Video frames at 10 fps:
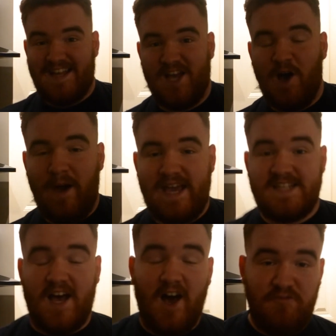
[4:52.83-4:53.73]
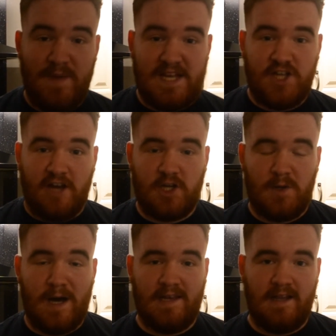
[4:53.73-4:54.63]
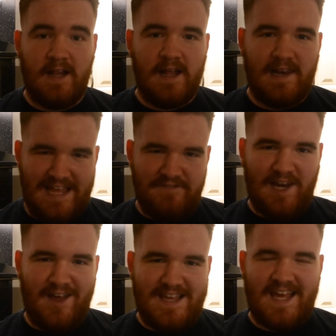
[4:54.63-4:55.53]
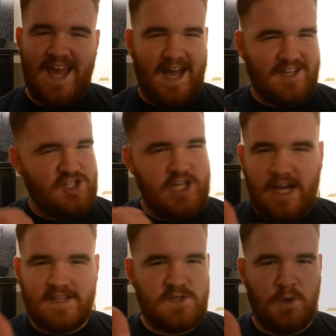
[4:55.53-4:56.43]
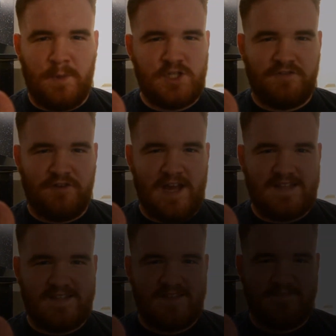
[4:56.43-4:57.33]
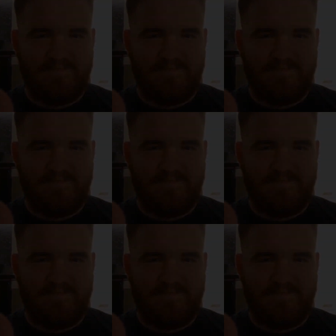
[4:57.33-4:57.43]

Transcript: As always, I've been Josh O'Connell. Leave a like and share this one with your friends.